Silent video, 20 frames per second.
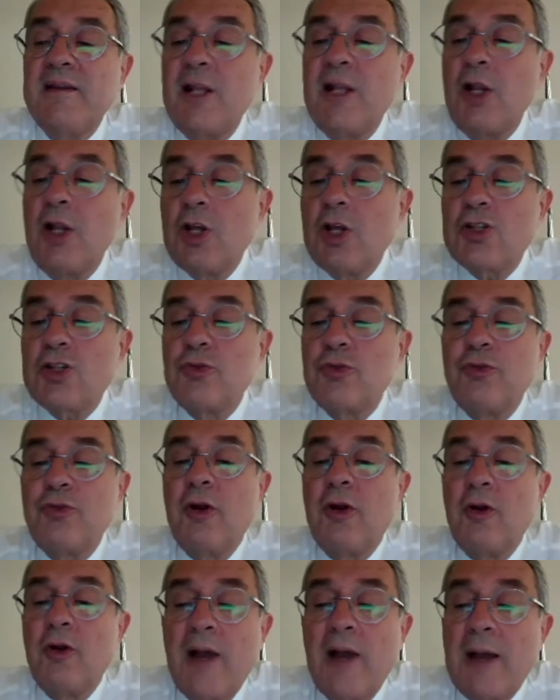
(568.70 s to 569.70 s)
And the
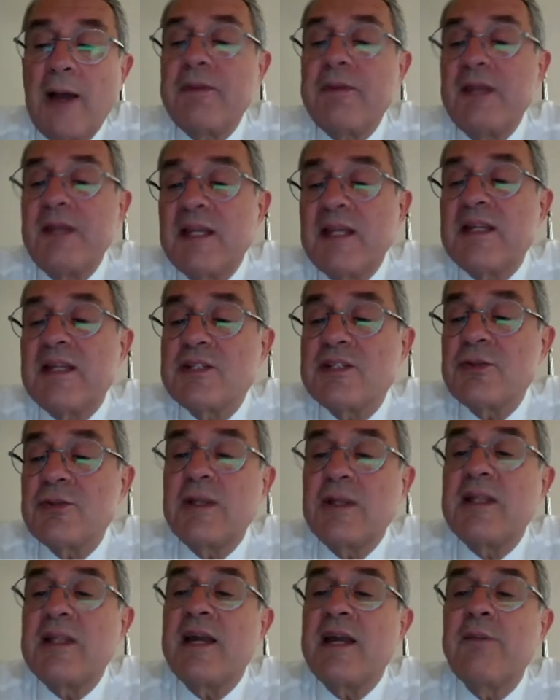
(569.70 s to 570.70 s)
loss to follow-up
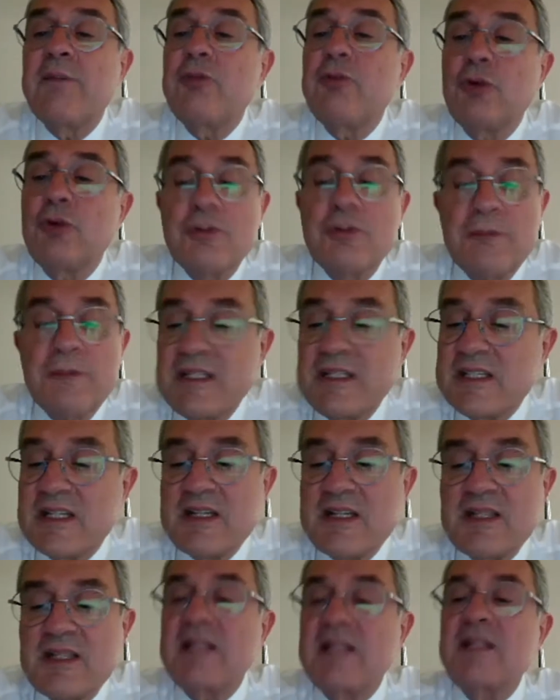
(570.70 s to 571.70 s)
increases with time, of
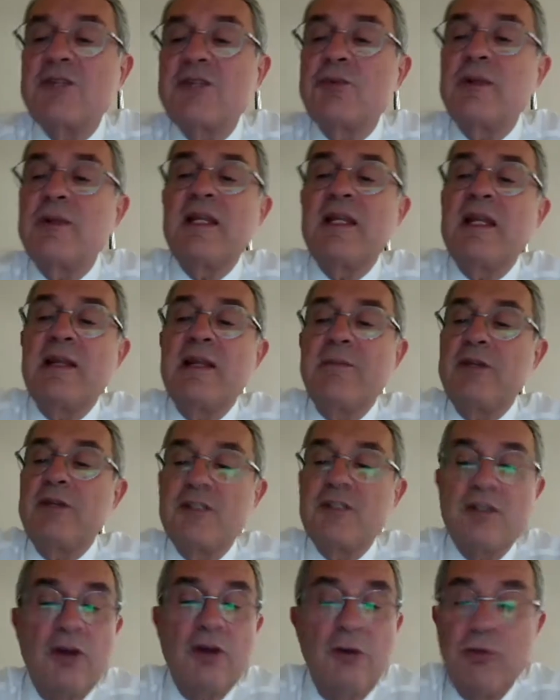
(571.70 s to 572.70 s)
course, but as I said, it's
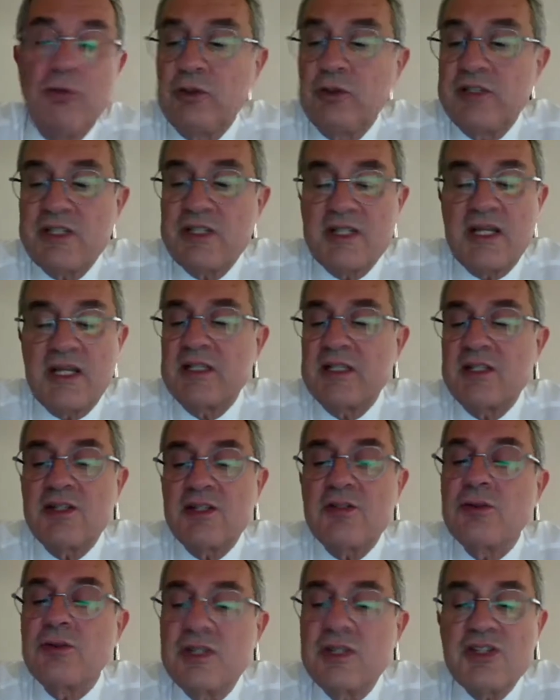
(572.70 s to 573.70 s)
within limits of all the
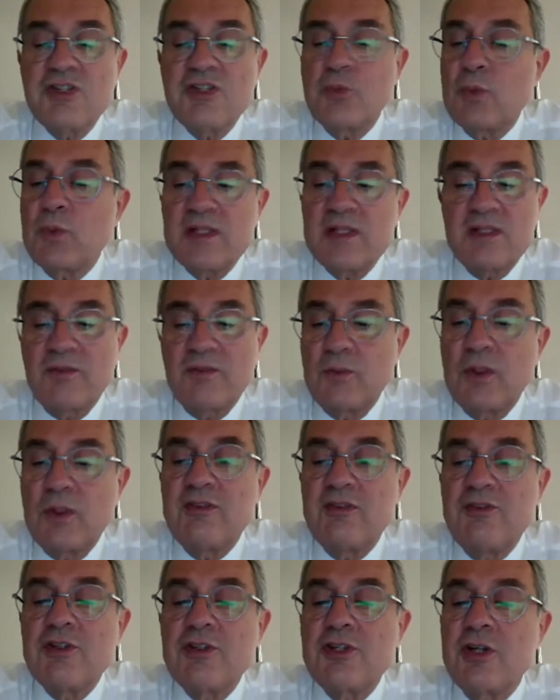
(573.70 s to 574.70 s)
studies, so it's
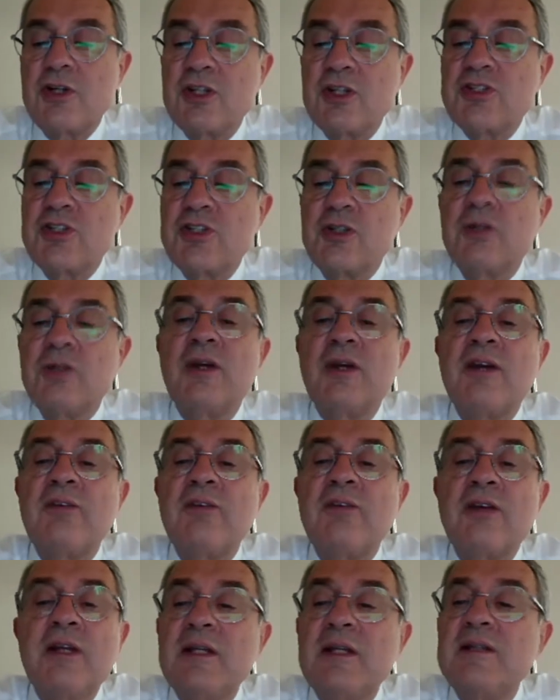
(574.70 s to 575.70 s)
quite
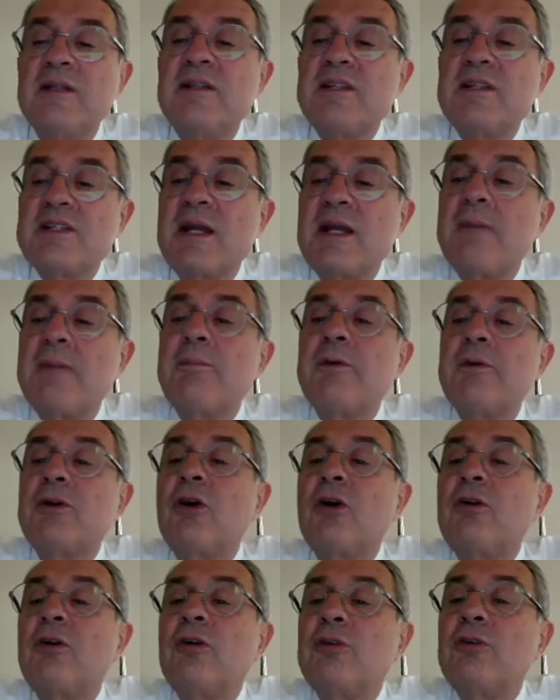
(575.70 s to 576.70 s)
physiologic to have this
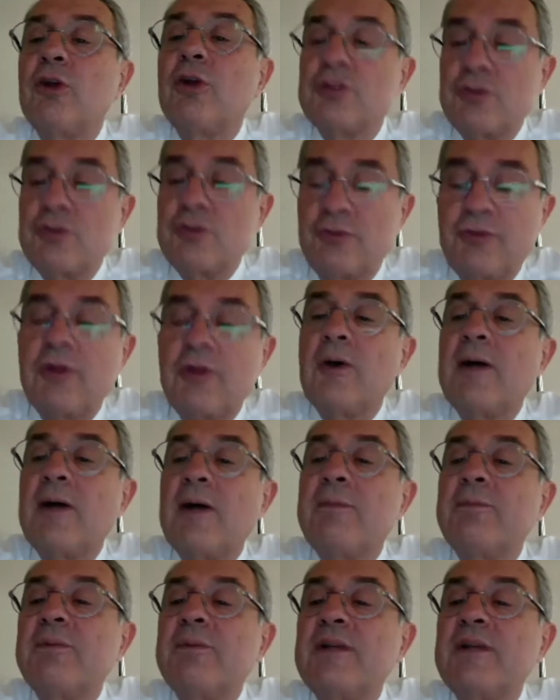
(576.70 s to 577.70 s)
number of loss to
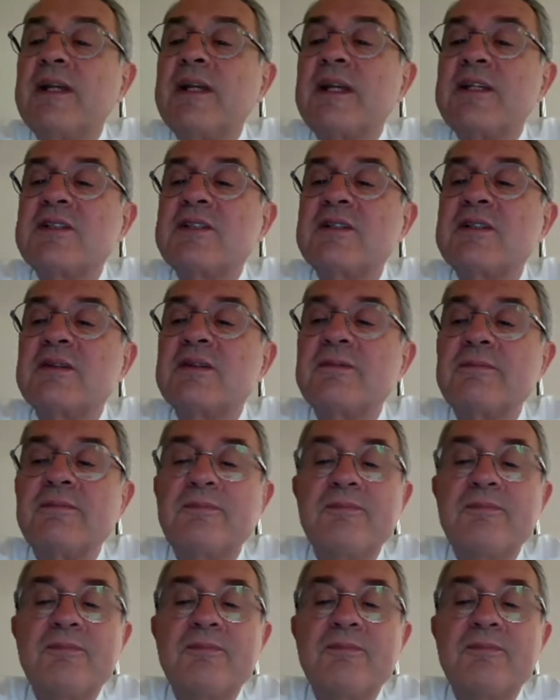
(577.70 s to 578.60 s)
follow-up. Next.